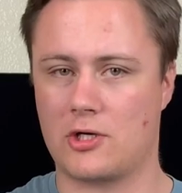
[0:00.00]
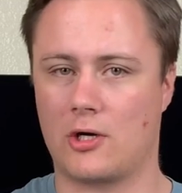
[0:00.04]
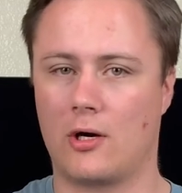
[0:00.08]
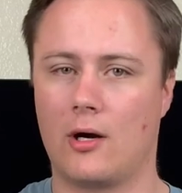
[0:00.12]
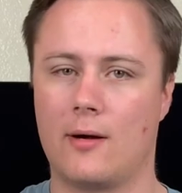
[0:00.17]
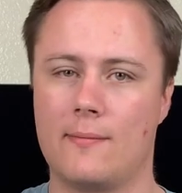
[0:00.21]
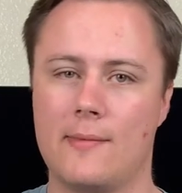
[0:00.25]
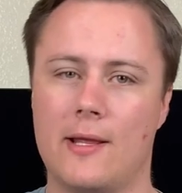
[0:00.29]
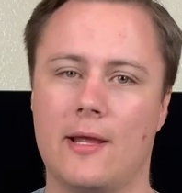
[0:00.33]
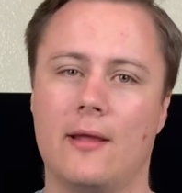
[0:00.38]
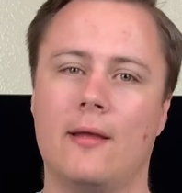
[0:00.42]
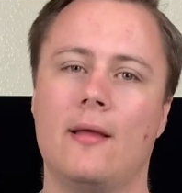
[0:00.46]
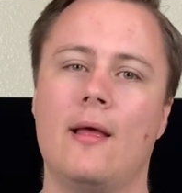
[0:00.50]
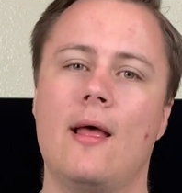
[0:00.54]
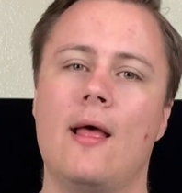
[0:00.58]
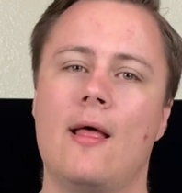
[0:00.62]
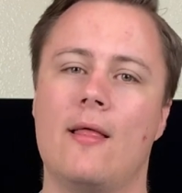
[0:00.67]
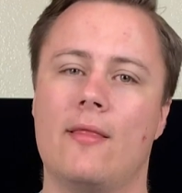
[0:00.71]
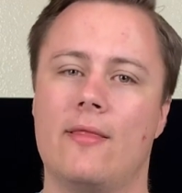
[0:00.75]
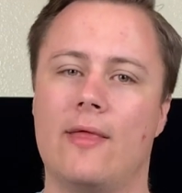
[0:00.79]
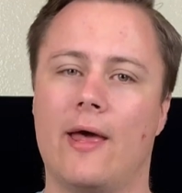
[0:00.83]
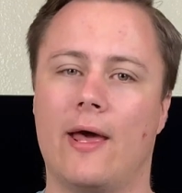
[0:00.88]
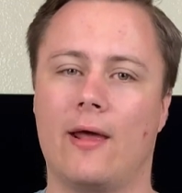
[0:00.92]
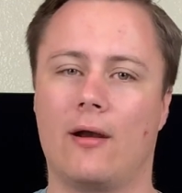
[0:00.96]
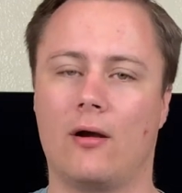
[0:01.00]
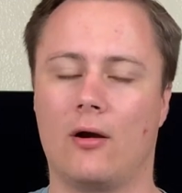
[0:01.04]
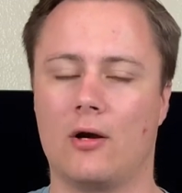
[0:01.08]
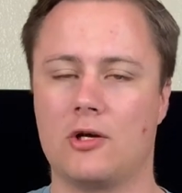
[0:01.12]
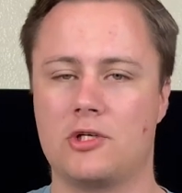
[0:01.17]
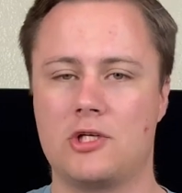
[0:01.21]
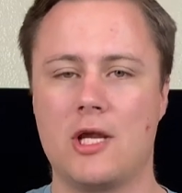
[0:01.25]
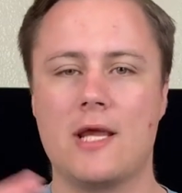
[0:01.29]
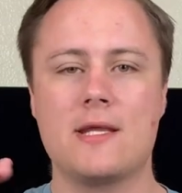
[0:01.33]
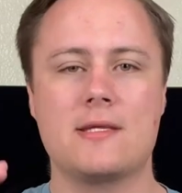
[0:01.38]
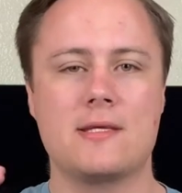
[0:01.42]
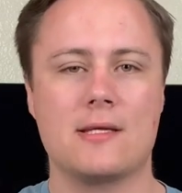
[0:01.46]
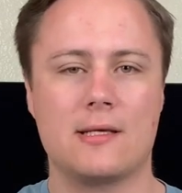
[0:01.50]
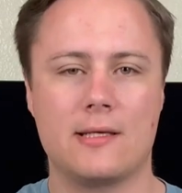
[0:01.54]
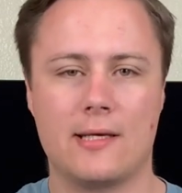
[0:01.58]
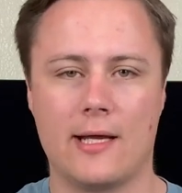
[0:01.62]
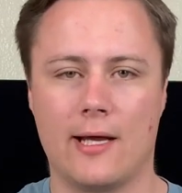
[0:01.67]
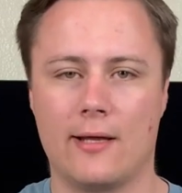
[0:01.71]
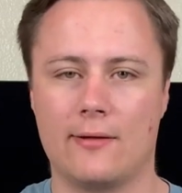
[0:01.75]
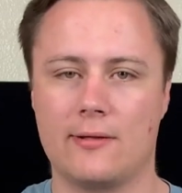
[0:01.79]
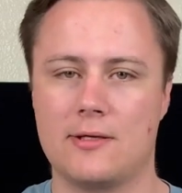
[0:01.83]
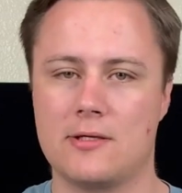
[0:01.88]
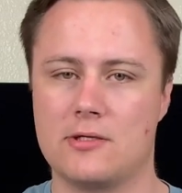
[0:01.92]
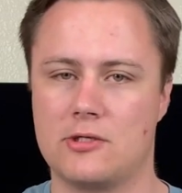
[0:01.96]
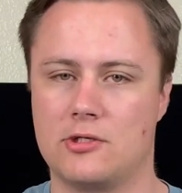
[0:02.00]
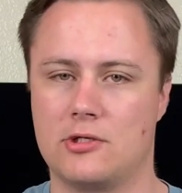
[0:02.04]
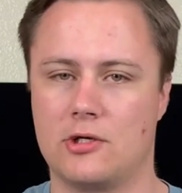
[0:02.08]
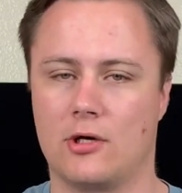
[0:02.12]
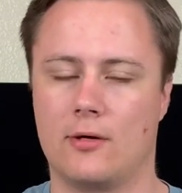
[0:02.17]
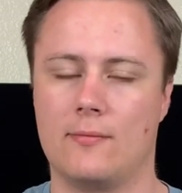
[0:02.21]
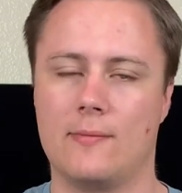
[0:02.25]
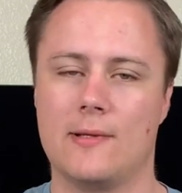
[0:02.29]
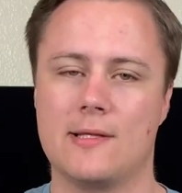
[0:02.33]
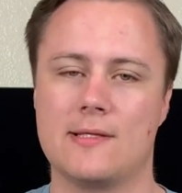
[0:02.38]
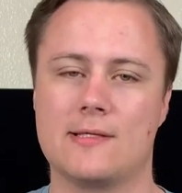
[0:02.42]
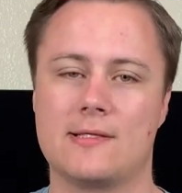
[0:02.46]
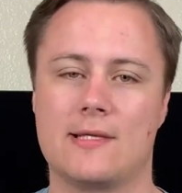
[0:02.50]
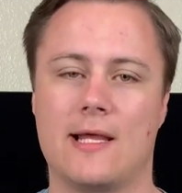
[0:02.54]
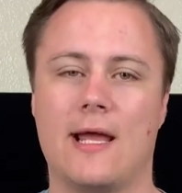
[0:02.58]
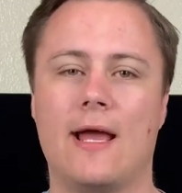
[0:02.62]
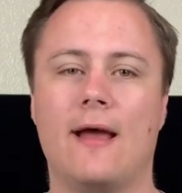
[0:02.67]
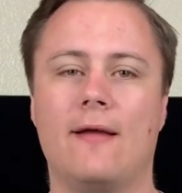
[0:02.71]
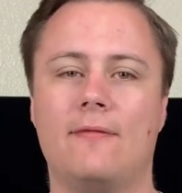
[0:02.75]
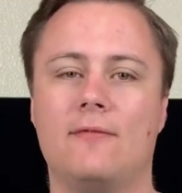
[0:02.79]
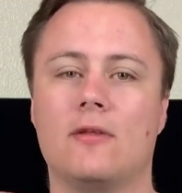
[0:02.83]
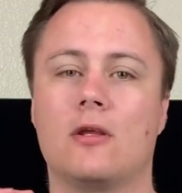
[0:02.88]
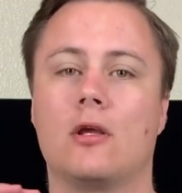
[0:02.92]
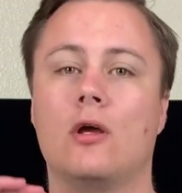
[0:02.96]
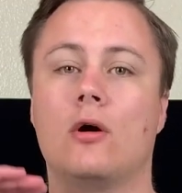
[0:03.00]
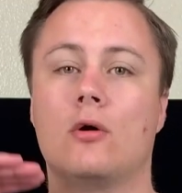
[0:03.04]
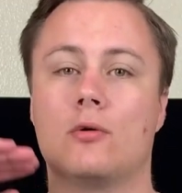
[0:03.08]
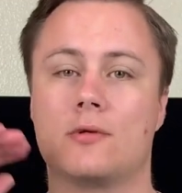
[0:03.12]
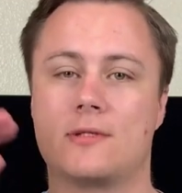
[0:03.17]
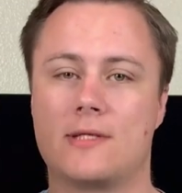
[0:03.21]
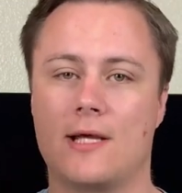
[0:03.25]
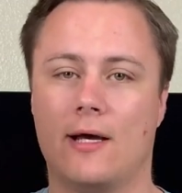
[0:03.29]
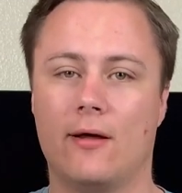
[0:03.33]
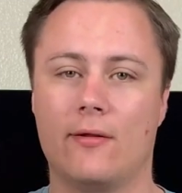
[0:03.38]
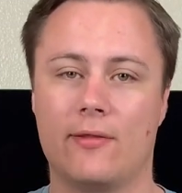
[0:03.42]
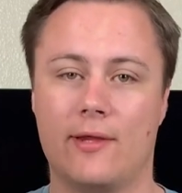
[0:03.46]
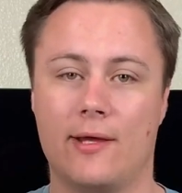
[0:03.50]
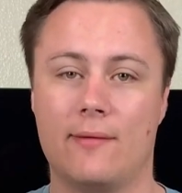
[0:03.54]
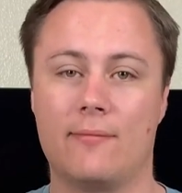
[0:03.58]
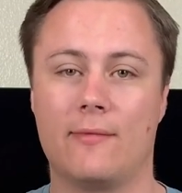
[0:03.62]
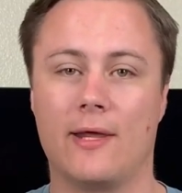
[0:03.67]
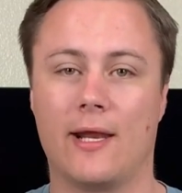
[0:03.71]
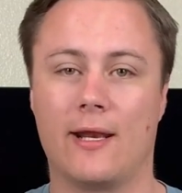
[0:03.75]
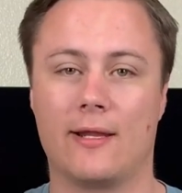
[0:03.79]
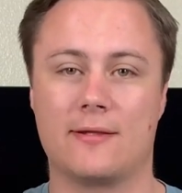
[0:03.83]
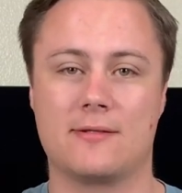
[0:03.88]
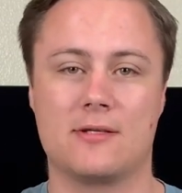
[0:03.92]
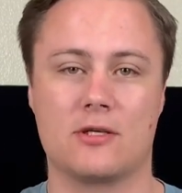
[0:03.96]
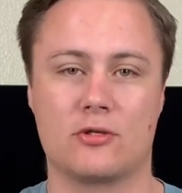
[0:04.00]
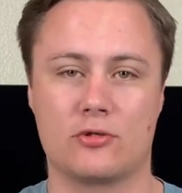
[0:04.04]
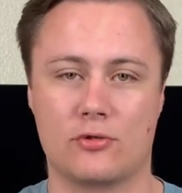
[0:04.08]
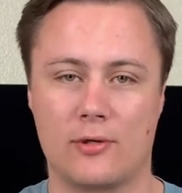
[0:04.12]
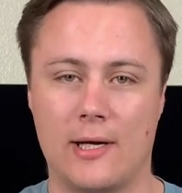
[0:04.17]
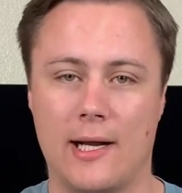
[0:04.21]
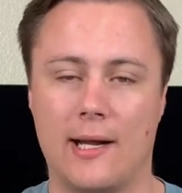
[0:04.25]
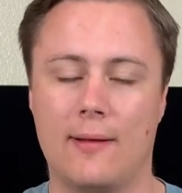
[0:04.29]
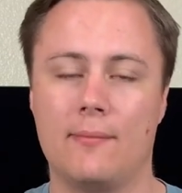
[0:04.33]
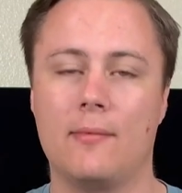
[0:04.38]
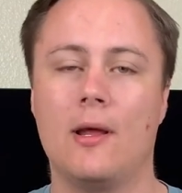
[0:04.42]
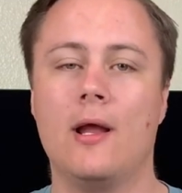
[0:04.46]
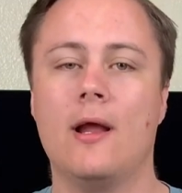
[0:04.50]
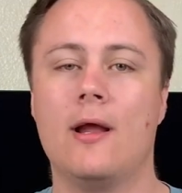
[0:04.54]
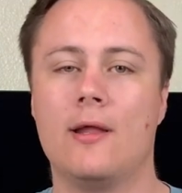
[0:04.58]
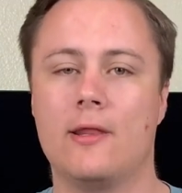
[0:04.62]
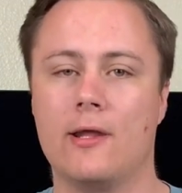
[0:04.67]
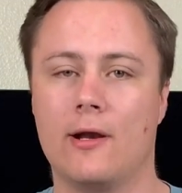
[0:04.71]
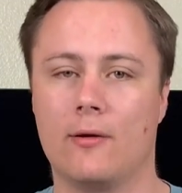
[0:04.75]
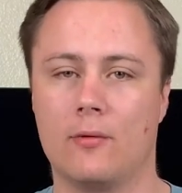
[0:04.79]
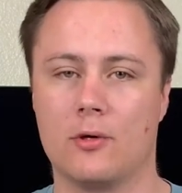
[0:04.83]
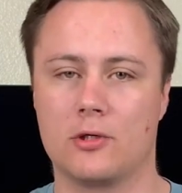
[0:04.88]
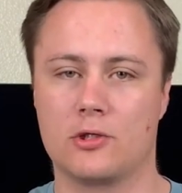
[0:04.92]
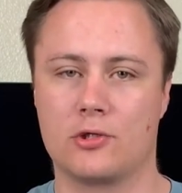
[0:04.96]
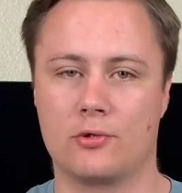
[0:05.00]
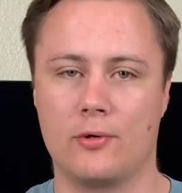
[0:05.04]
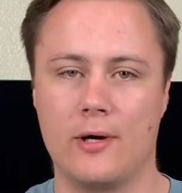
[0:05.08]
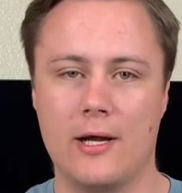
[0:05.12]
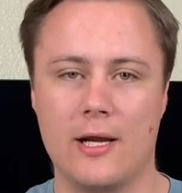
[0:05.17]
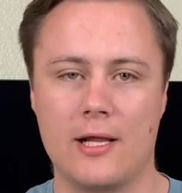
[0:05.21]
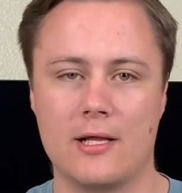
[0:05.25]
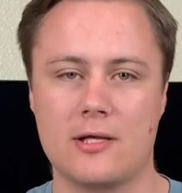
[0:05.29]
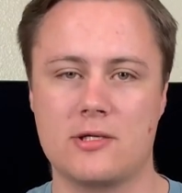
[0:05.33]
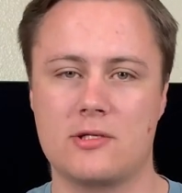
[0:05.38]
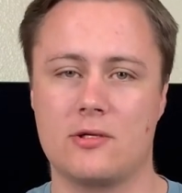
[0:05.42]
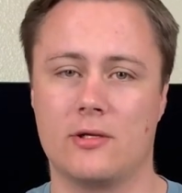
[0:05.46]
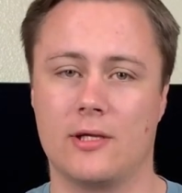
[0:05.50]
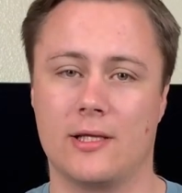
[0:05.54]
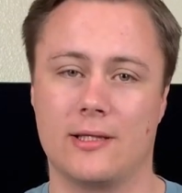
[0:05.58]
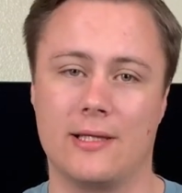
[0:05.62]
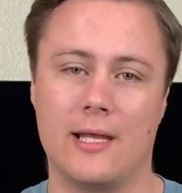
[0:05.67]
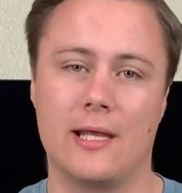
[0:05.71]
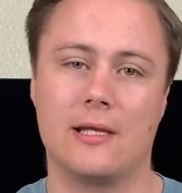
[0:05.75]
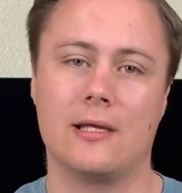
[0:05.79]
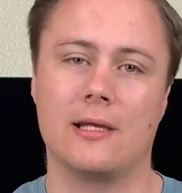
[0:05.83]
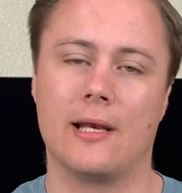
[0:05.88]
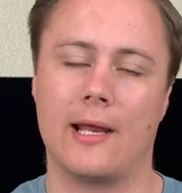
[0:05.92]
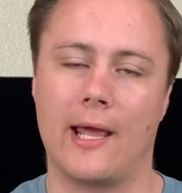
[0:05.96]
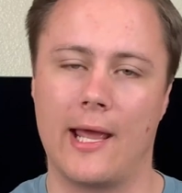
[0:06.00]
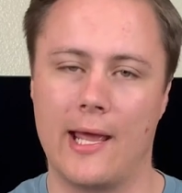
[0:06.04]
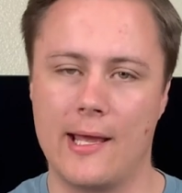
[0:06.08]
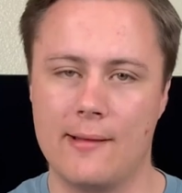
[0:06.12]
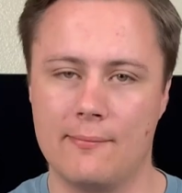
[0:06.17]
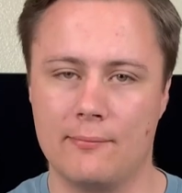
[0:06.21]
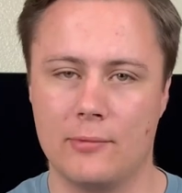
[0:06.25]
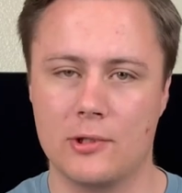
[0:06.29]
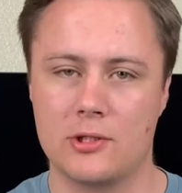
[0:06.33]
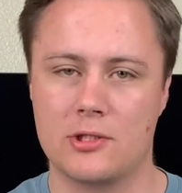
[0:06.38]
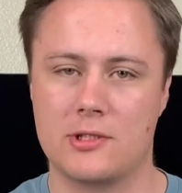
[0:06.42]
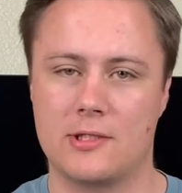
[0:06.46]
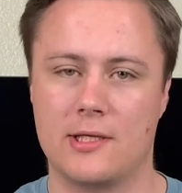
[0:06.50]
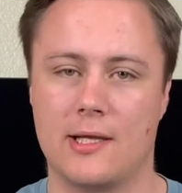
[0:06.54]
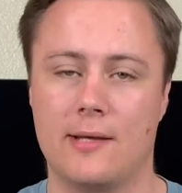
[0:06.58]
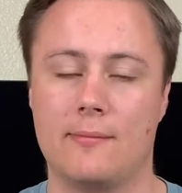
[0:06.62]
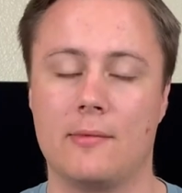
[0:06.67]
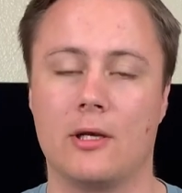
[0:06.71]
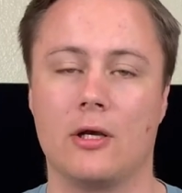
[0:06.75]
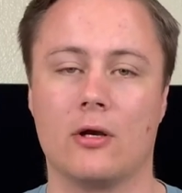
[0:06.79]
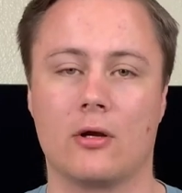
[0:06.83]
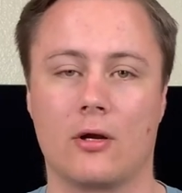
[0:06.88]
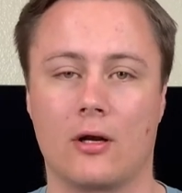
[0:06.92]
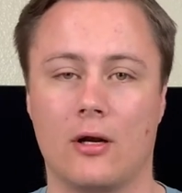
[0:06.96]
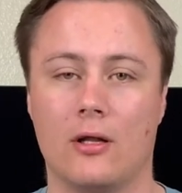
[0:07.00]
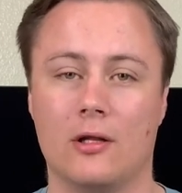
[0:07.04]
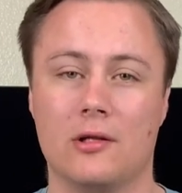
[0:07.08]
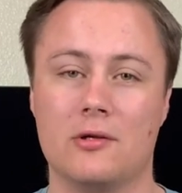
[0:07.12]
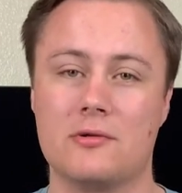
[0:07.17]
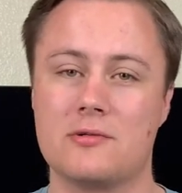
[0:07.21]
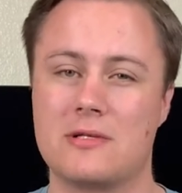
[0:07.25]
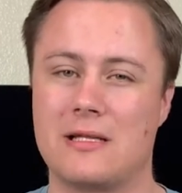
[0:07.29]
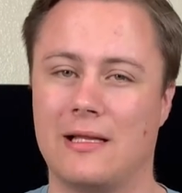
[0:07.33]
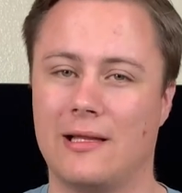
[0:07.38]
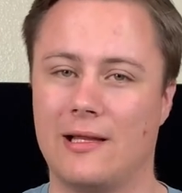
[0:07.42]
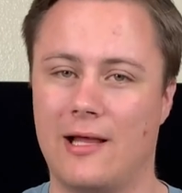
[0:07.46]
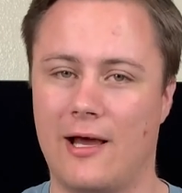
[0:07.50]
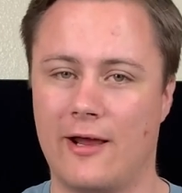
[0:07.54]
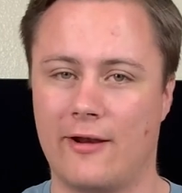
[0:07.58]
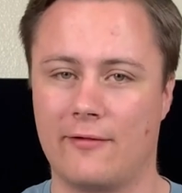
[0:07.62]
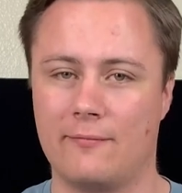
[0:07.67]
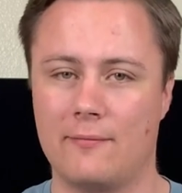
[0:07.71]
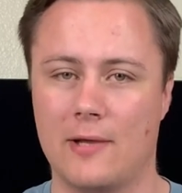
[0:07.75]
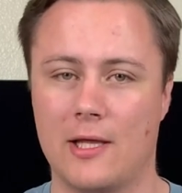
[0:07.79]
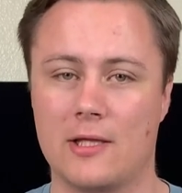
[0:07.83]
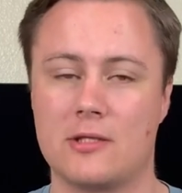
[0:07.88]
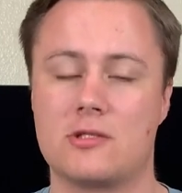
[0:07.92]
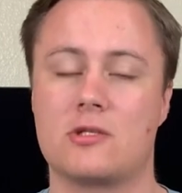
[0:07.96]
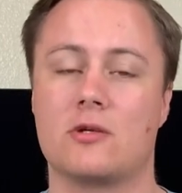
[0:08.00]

Army that are chasing down these Germans. They have to go tell them that it's a trap. They're retreating so that they can ambush them, and you're going to lose a lot of men.